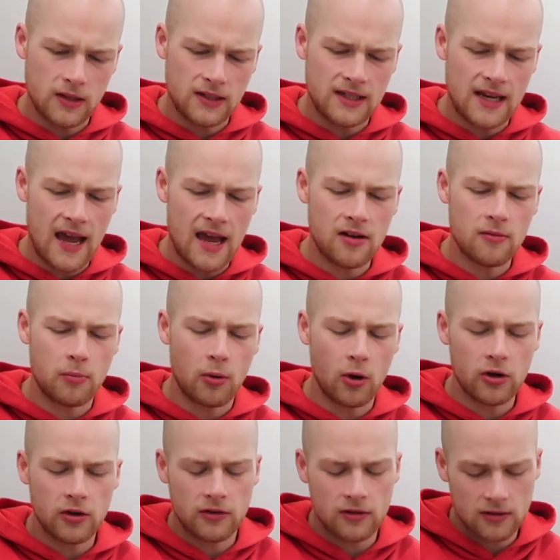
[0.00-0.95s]

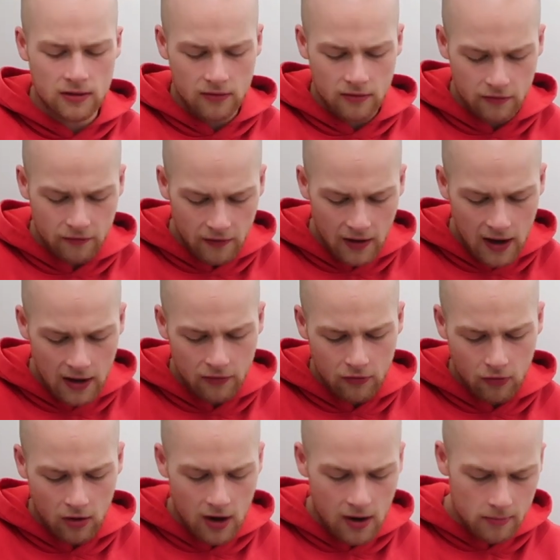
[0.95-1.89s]

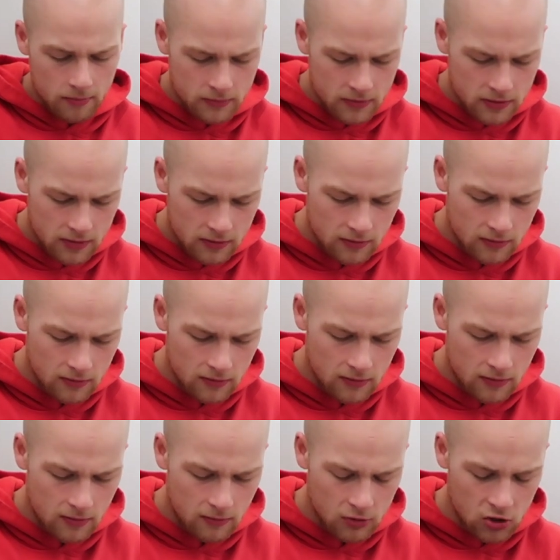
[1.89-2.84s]
10.5 grams,
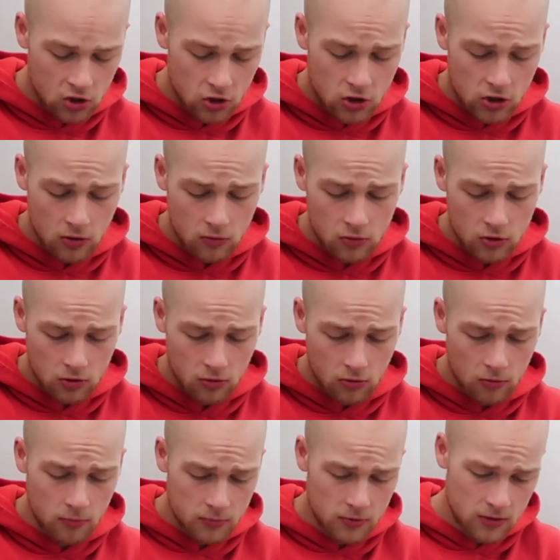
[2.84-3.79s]
which is 2
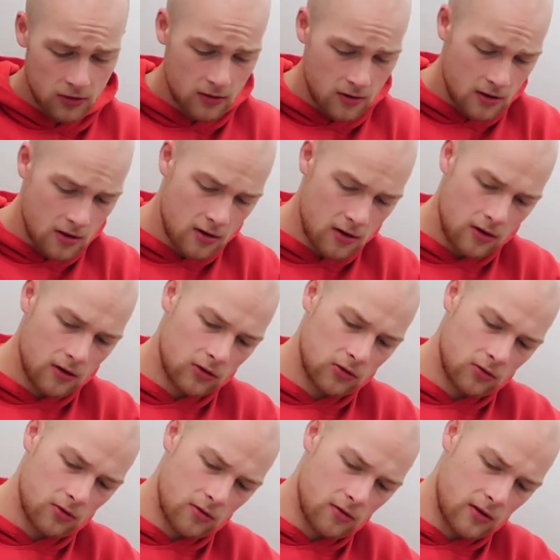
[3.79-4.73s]
scoops.
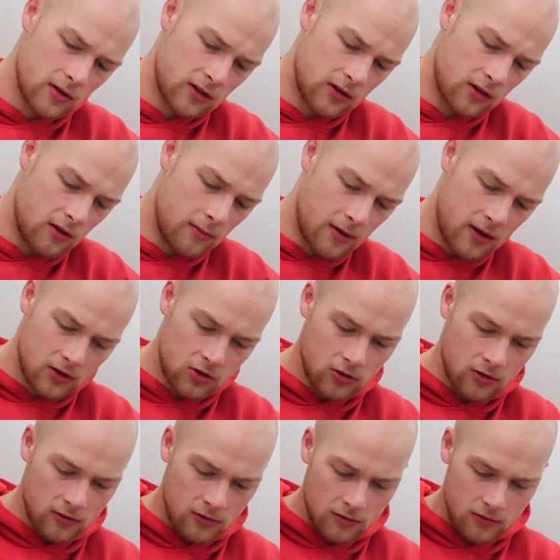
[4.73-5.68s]
So as you can
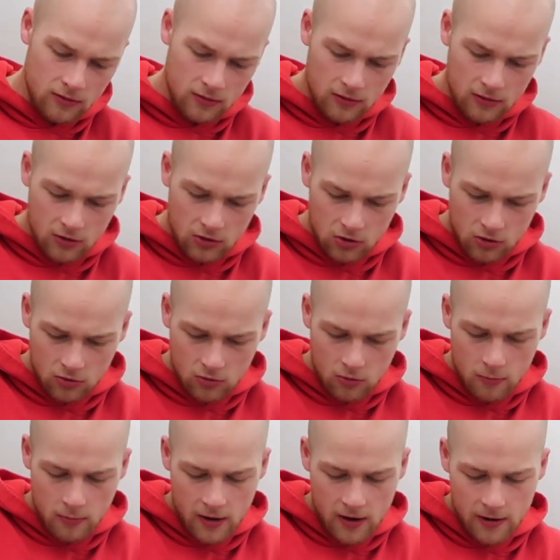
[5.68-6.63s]
imagine, the
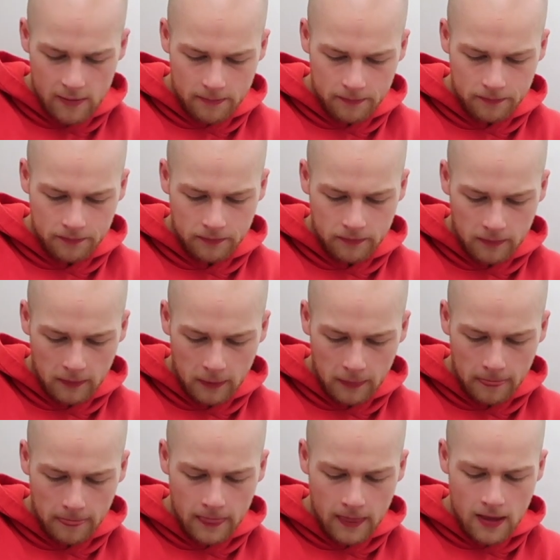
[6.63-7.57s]
scooper
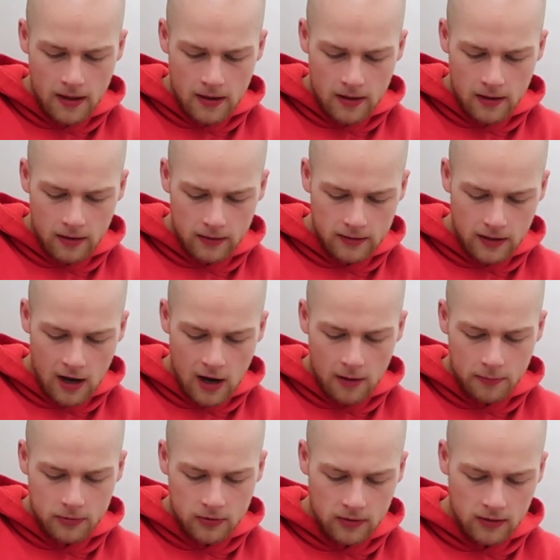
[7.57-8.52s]
is
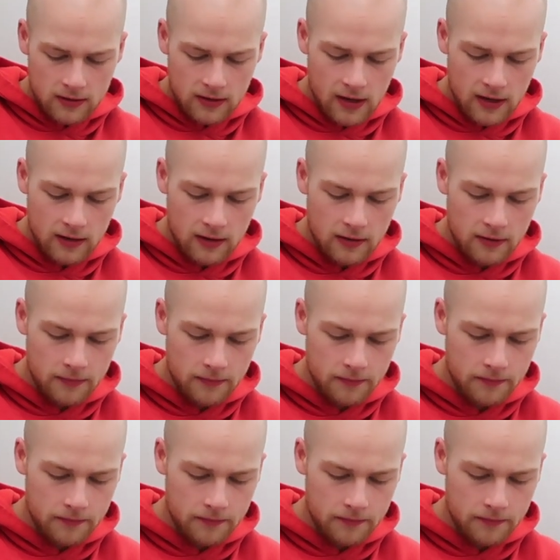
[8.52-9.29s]
absolutely tiny.